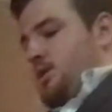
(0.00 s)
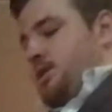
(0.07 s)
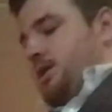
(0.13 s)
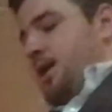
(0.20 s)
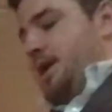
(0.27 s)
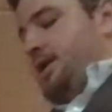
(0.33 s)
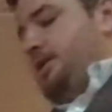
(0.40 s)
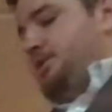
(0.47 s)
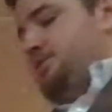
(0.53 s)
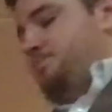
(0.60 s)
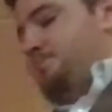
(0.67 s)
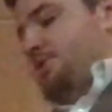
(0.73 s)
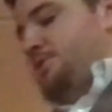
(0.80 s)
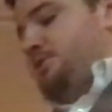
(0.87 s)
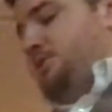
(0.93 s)
Canada's
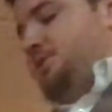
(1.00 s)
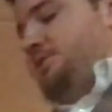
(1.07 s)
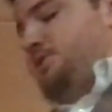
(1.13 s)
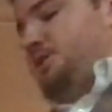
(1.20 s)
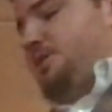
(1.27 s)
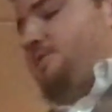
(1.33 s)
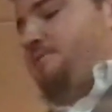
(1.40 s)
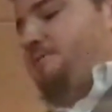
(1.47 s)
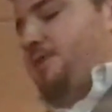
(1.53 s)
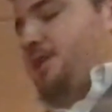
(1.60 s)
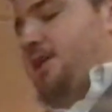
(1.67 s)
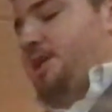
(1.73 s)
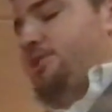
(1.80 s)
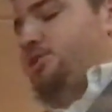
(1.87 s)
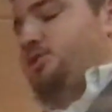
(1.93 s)
business and
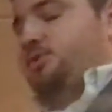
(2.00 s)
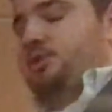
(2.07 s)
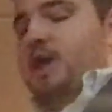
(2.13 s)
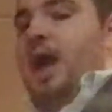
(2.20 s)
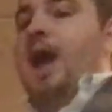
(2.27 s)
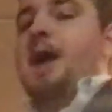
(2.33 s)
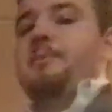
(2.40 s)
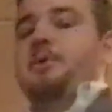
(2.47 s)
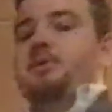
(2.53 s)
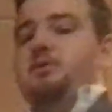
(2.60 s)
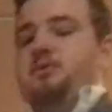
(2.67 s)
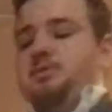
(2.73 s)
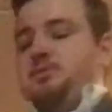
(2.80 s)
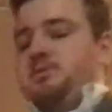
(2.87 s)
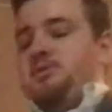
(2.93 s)
financial capital.
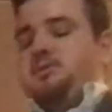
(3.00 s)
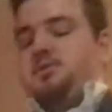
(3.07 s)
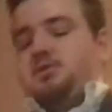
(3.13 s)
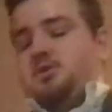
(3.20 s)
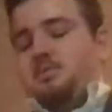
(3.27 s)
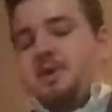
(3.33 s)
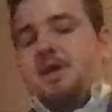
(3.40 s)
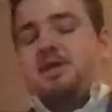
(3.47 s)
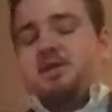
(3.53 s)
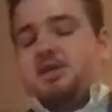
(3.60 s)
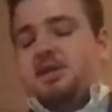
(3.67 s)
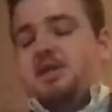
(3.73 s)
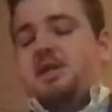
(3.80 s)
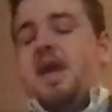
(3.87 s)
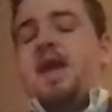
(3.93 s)
So
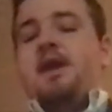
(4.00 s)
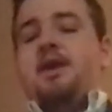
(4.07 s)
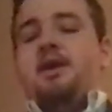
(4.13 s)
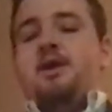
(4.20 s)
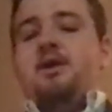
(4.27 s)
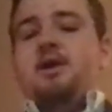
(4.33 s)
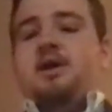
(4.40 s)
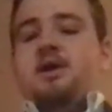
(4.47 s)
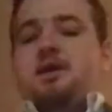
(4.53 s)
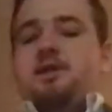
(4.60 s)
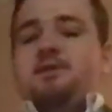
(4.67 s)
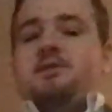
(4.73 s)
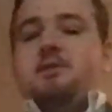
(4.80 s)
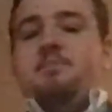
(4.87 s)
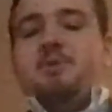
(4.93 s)
basically, Canada
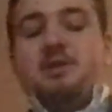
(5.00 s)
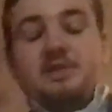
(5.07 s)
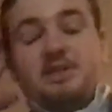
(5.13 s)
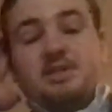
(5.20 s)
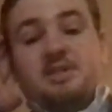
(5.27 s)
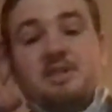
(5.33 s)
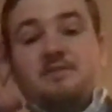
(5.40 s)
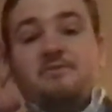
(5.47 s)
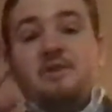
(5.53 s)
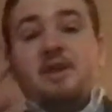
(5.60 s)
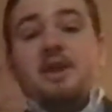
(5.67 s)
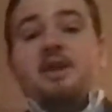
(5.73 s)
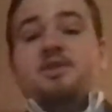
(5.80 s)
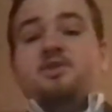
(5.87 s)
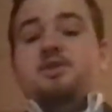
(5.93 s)
is the business and
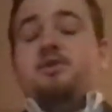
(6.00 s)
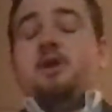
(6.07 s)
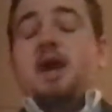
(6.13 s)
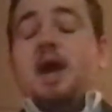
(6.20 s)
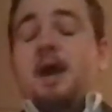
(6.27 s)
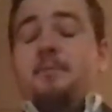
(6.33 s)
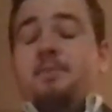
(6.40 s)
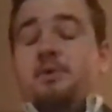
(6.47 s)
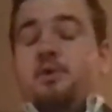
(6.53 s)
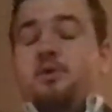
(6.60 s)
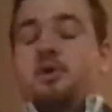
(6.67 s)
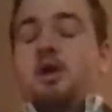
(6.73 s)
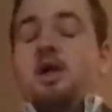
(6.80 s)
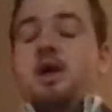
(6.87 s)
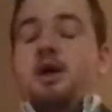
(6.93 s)
financial
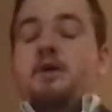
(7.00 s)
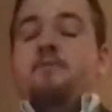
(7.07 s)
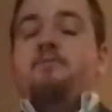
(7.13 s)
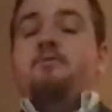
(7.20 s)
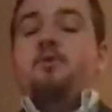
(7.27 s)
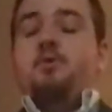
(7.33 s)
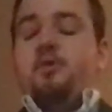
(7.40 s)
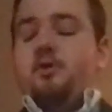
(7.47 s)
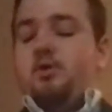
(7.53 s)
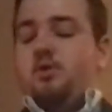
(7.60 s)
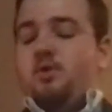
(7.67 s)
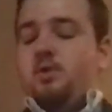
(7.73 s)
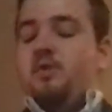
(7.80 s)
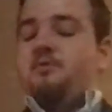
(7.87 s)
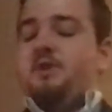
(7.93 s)
capital of the
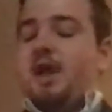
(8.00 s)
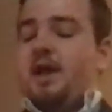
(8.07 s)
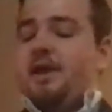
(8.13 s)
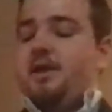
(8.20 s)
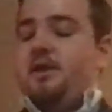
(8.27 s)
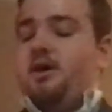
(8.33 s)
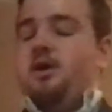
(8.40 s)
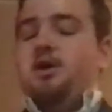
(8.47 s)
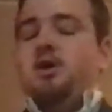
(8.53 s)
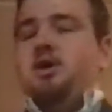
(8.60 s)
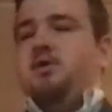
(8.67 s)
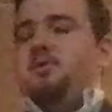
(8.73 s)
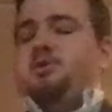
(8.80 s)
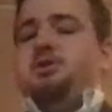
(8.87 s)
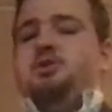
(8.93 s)
whole of Canada,
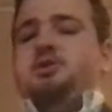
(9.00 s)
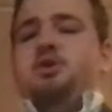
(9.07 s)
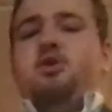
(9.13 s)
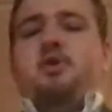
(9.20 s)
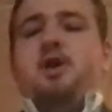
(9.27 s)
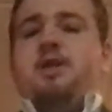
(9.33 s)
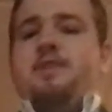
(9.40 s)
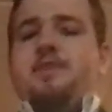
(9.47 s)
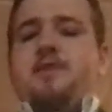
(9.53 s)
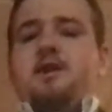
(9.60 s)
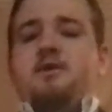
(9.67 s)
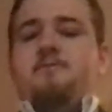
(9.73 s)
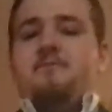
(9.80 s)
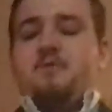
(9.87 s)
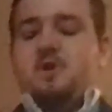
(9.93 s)
which is a great
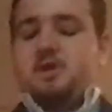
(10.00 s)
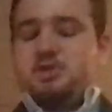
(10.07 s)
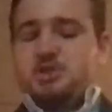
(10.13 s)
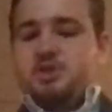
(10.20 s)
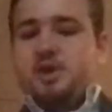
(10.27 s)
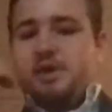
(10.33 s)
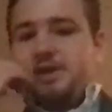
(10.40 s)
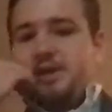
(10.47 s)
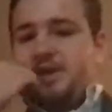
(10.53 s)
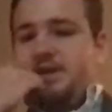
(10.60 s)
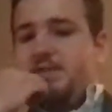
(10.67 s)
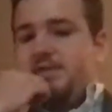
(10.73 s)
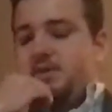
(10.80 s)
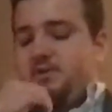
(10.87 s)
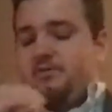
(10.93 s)
thing for us trying to get
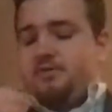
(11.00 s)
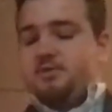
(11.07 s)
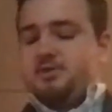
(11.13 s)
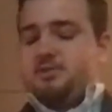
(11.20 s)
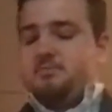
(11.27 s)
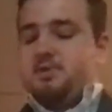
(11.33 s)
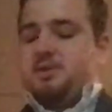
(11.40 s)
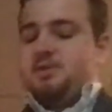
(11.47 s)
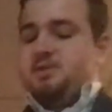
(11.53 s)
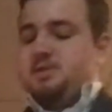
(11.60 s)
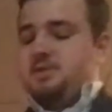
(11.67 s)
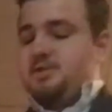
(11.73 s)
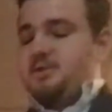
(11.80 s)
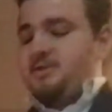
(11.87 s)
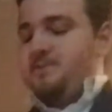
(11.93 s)
in there for some
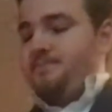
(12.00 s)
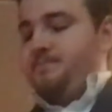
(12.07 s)
business.